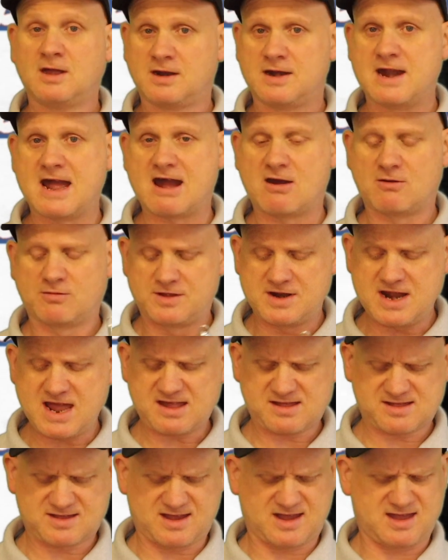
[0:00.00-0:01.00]
Now, the
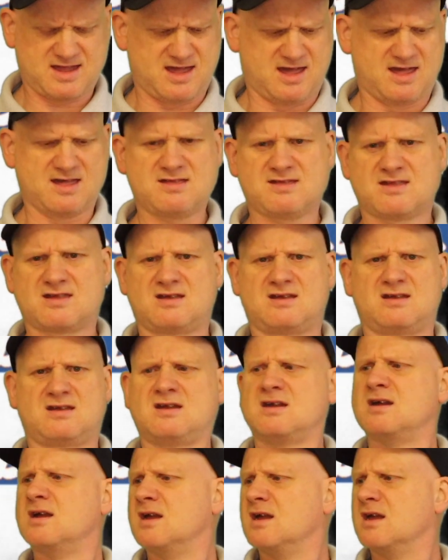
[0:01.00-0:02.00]
next thing is,
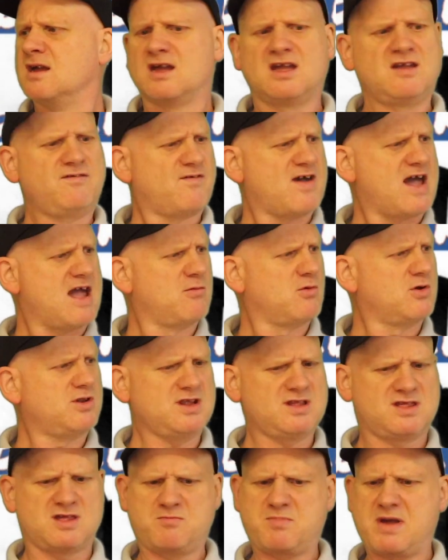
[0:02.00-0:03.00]
if I
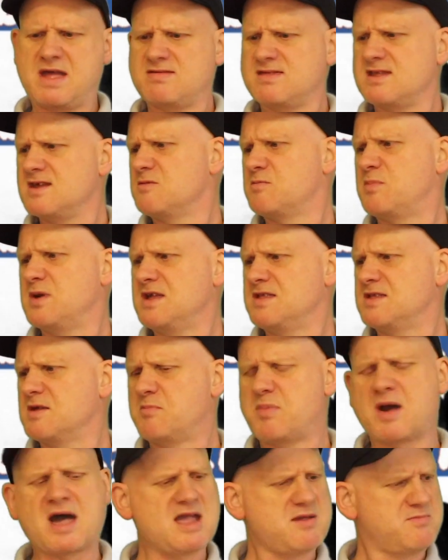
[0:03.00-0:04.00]
wanted to bend this piece
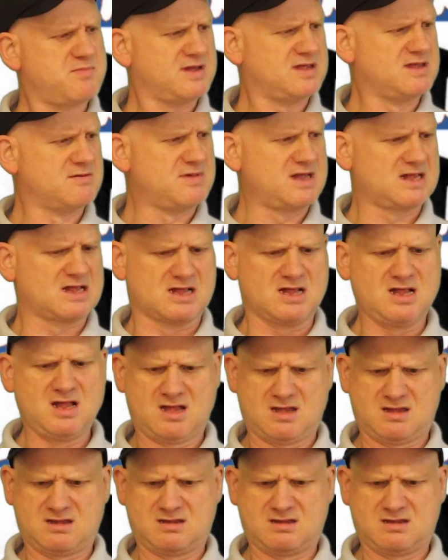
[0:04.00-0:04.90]
of pipe in the middle,